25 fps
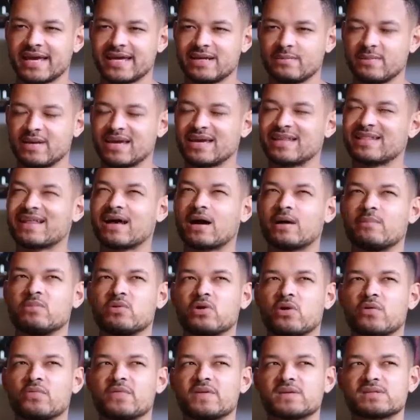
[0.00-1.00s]
in me, and that I'm
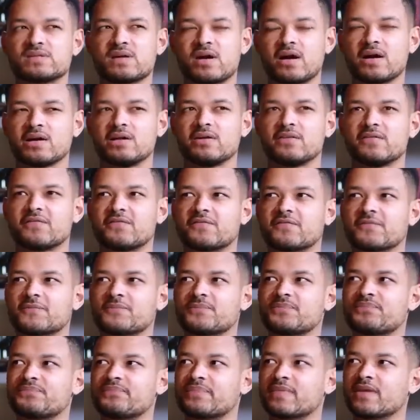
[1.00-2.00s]
not this kind of
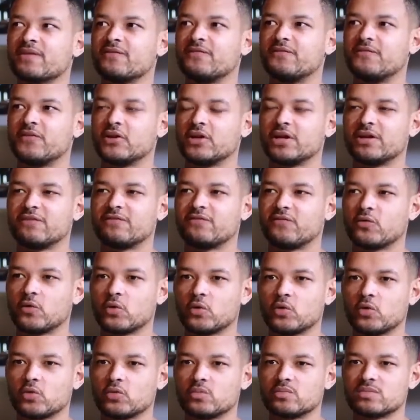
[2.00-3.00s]
fully
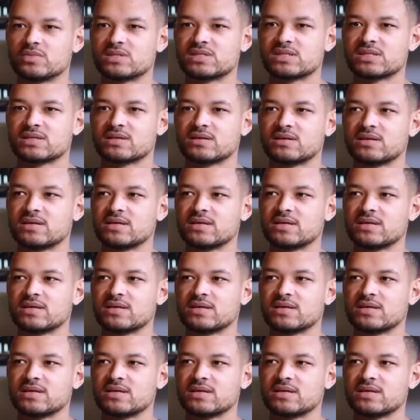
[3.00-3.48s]
formed,